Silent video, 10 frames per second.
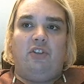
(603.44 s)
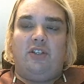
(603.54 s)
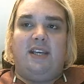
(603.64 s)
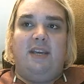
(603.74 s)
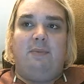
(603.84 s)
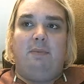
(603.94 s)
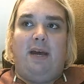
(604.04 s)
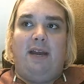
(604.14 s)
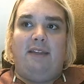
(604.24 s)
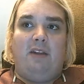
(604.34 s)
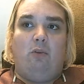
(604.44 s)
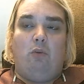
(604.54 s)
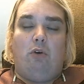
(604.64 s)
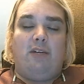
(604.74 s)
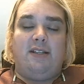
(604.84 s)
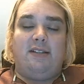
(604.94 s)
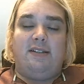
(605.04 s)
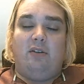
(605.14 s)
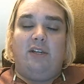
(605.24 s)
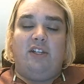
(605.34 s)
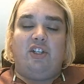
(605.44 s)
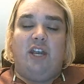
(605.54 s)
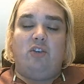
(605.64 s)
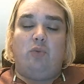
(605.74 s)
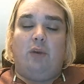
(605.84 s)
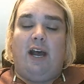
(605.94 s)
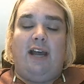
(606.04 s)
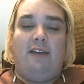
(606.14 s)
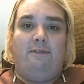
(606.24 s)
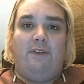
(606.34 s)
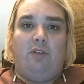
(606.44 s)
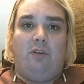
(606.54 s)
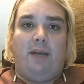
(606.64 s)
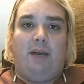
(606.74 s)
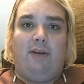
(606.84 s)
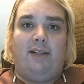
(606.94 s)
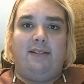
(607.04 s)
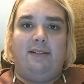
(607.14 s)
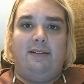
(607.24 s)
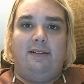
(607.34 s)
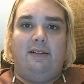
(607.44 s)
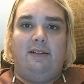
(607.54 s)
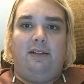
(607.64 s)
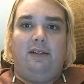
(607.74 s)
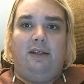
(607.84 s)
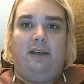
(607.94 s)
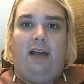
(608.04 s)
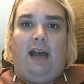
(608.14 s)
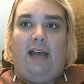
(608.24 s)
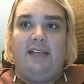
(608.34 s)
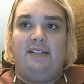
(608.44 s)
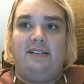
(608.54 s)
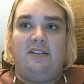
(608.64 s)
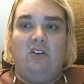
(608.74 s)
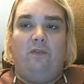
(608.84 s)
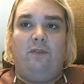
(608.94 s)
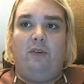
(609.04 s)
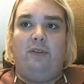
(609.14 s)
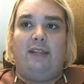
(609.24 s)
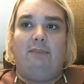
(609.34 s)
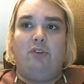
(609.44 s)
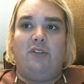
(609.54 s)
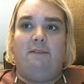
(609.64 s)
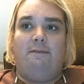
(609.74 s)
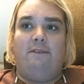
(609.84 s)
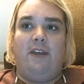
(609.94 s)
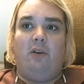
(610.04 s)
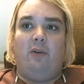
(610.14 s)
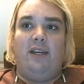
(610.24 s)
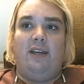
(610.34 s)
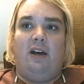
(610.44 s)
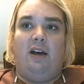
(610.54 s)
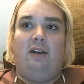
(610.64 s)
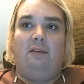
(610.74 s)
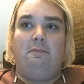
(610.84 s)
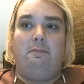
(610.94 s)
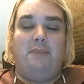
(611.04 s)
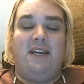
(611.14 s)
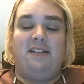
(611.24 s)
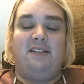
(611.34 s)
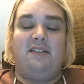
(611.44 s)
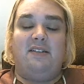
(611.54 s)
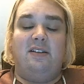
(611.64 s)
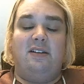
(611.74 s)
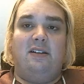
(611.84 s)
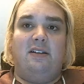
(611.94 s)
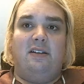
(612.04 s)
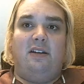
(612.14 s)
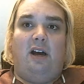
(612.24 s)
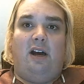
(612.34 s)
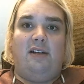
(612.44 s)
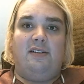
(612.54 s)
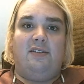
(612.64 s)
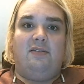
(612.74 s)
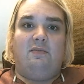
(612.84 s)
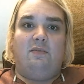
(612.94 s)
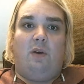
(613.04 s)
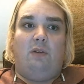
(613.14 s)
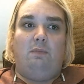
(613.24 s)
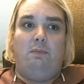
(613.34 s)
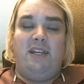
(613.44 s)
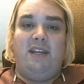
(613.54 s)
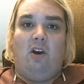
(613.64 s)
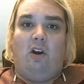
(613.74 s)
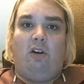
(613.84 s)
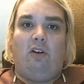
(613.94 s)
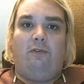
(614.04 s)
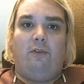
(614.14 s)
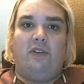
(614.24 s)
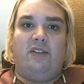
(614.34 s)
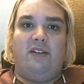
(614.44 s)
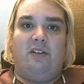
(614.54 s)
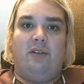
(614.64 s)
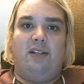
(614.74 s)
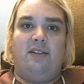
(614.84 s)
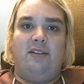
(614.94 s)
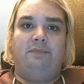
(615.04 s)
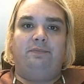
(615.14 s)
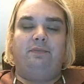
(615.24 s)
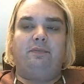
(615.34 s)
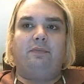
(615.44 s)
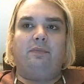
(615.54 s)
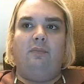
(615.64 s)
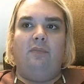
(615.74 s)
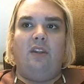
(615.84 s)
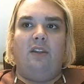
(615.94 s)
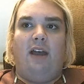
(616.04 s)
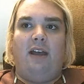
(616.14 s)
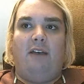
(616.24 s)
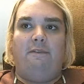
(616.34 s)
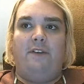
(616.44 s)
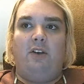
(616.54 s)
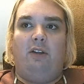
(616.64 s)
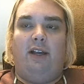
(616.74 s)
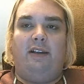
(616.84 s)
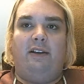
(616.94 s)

keep in mind that it won't necessarily change what I feel about it. I still feel that was a very uh, mixed uh, mini arc for the series. I, I feel like